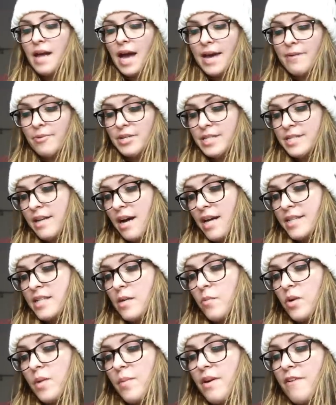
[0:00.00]
I restocked
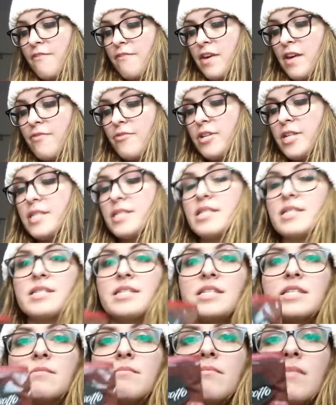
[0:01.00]
on one of my favorites. This
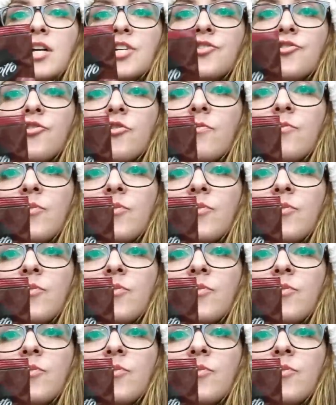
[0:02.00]
is mushroom